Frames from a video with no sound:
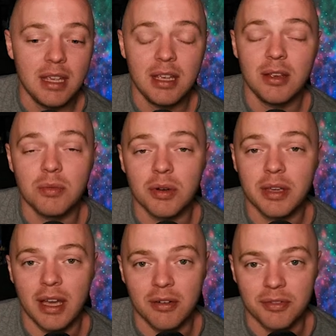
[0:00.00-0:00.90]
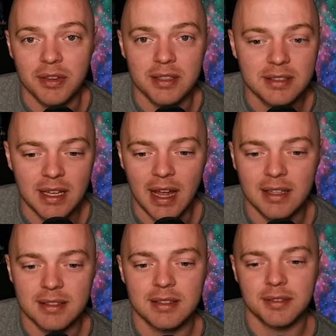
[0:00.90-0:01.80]
he will count for these
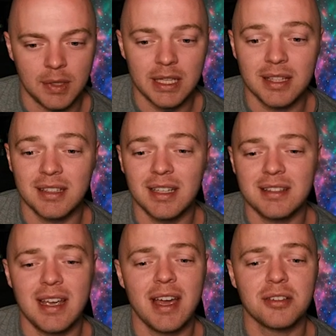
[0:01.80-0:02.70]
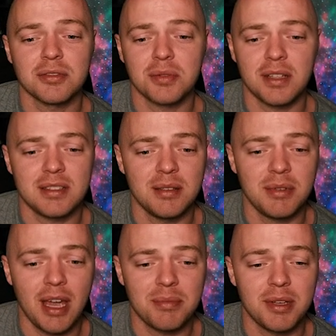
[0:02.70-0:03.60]
stats. Like the get tackles with a team
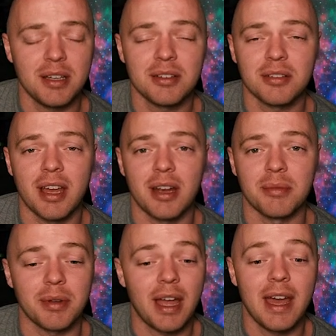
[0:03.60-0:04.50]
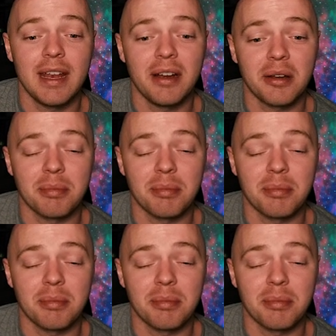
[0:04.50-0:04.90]
captain in your lineup. I had Eric